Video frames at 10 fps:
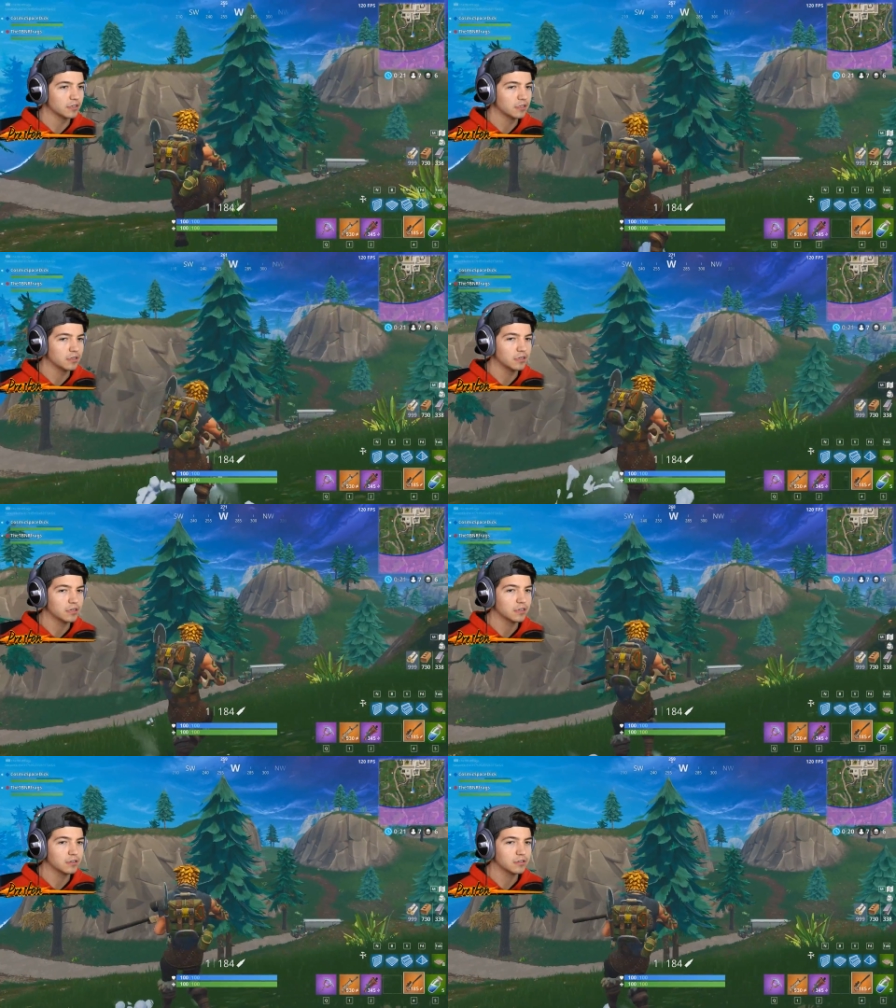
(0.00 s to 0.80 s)
Ultra
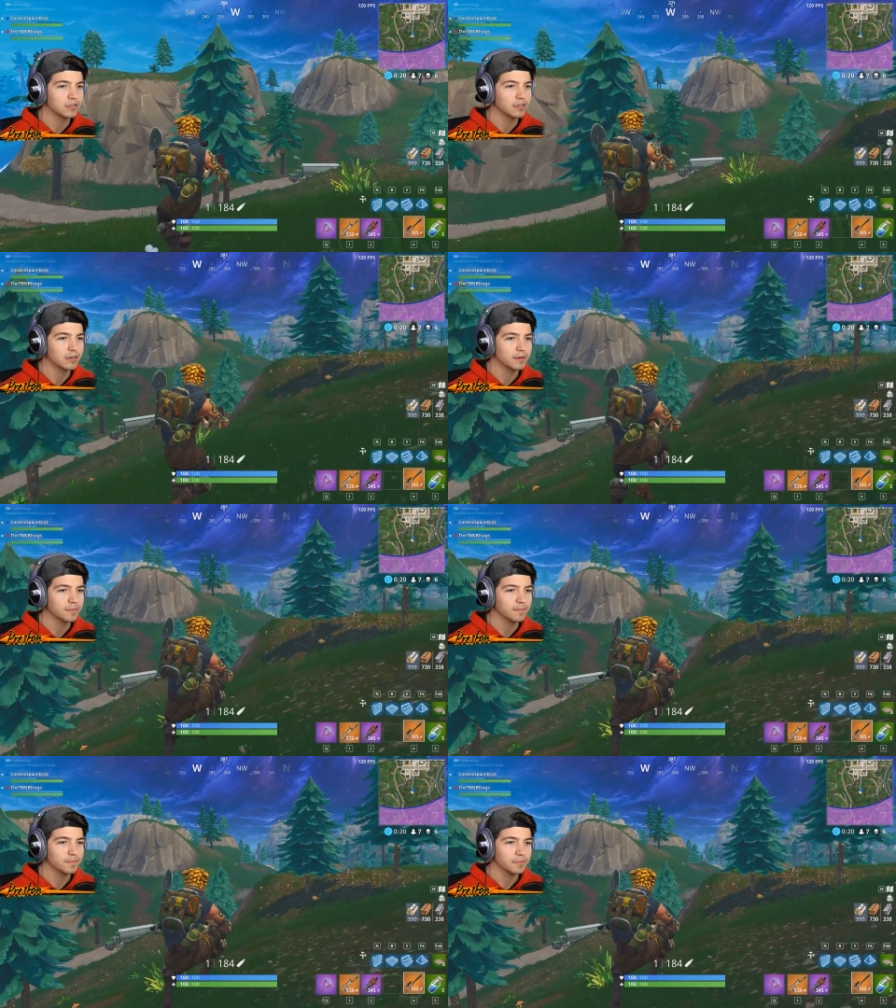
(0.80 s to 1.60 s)
Ultra Greed.
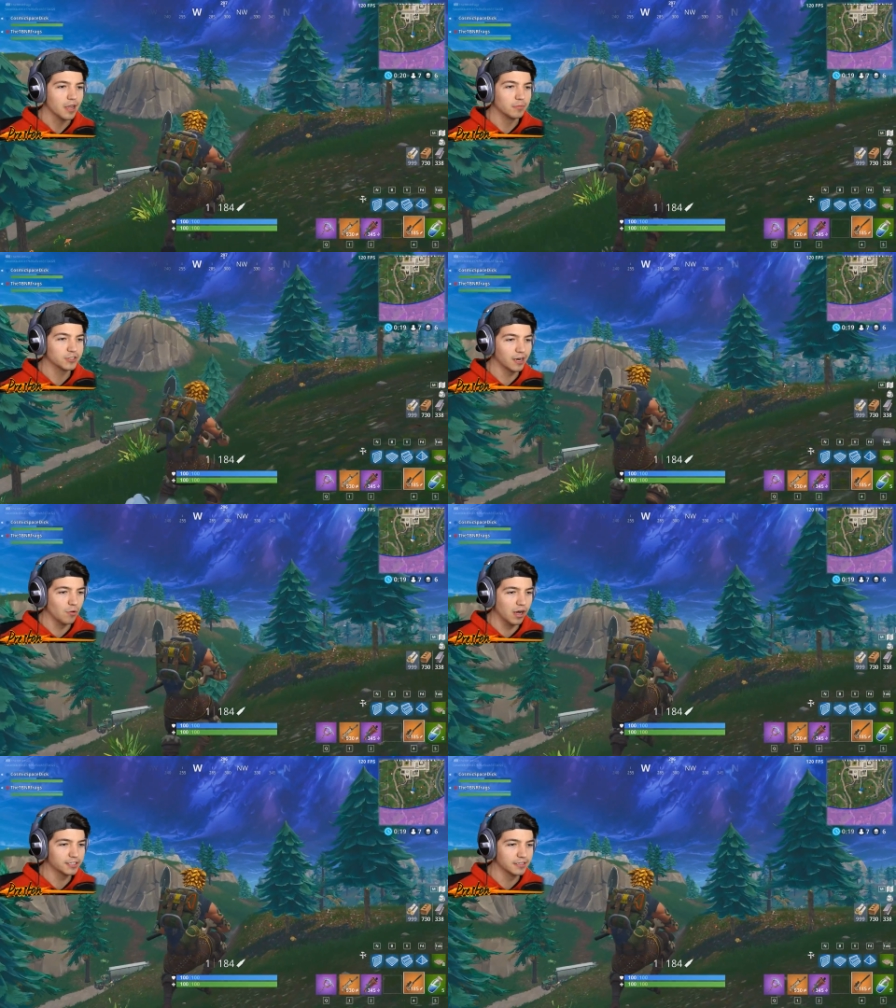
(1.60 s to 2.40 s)
I'm just kind
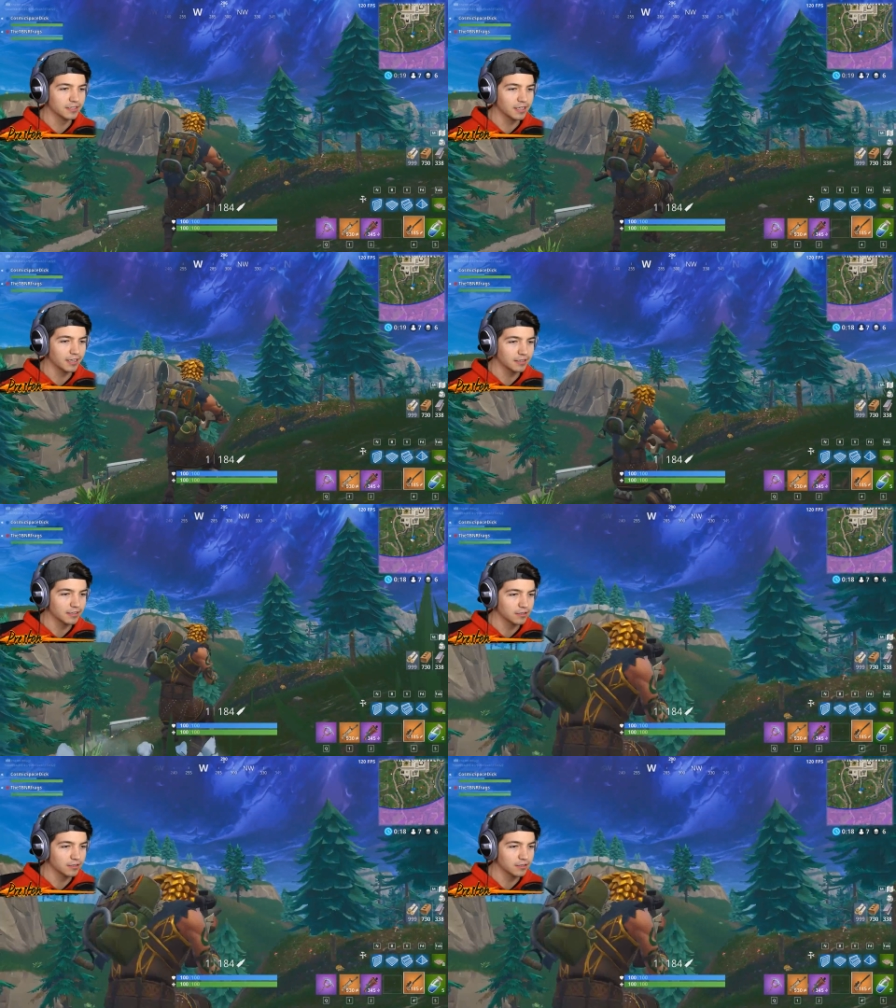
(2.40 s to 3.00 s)
of watching these like